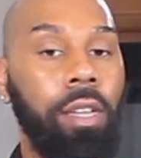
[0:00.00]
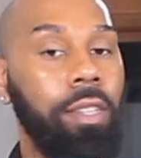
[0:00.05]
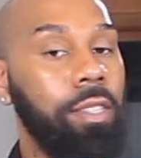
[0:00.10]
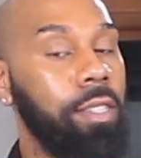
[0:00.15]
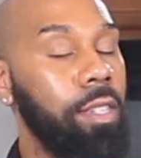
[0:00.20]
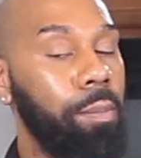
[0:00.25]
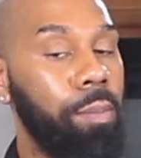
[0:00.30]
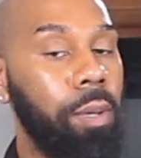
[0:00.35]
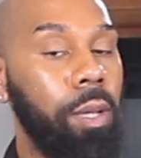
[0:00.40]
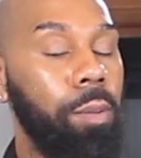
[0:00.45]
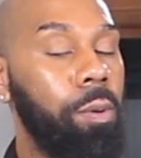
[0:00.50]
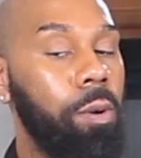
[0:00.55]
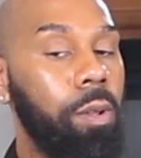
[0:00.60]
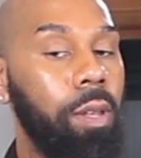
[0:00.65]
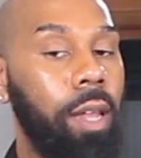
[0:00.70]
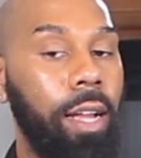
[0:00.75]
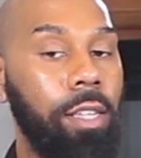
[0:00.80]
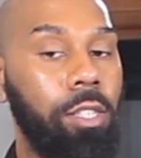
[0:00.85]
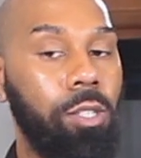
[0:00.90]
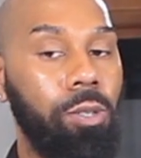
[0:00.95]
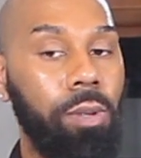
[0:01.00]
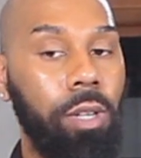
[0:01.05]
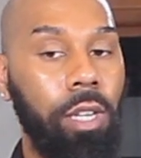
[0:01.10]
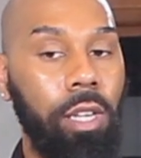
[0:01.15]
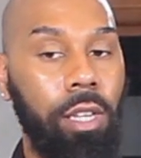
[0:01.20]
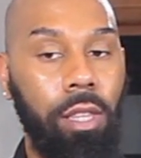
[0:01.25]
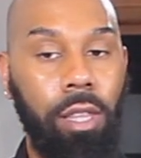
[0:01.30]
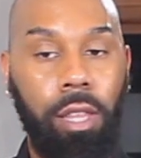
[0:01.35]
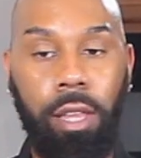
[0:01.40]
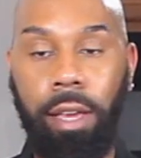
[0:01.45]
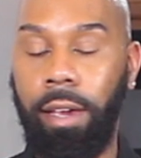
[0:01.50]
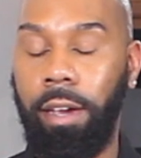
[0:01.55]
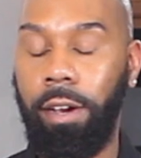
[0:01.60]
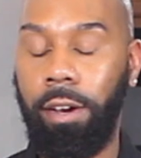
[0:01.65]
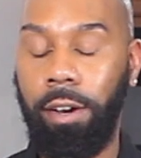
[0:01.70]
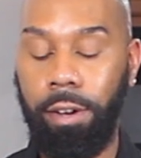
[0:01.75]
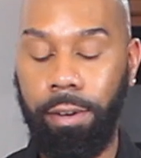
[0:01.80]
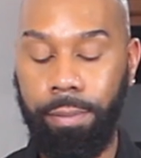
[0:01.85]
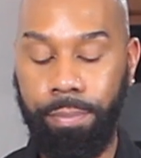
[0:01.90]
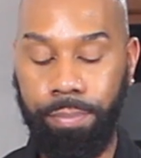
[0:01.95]
Some people like to eat
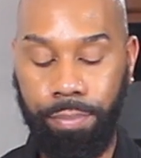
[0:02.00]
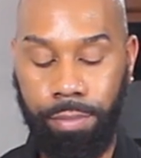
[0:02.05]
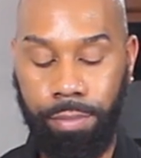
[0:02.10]
their